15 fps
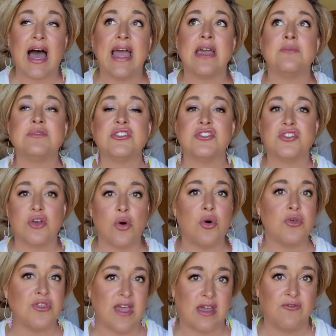I am
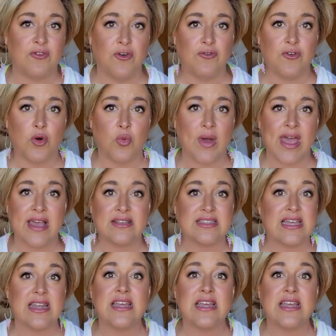so thankful for wigs.